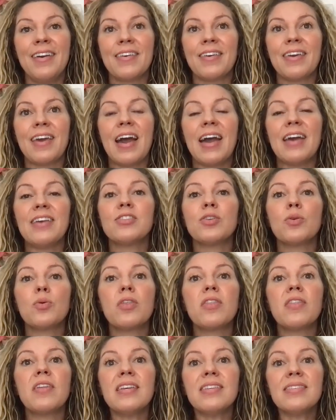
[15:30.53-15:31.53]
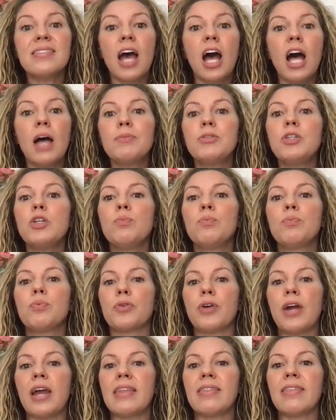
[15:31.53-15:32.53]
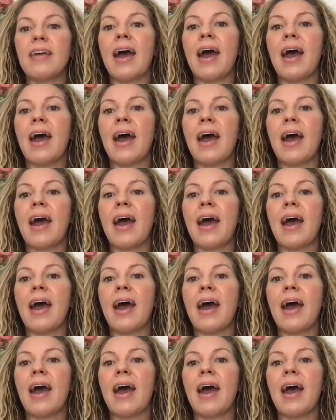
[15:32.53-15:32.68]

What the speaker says: Okay, so this helps you break the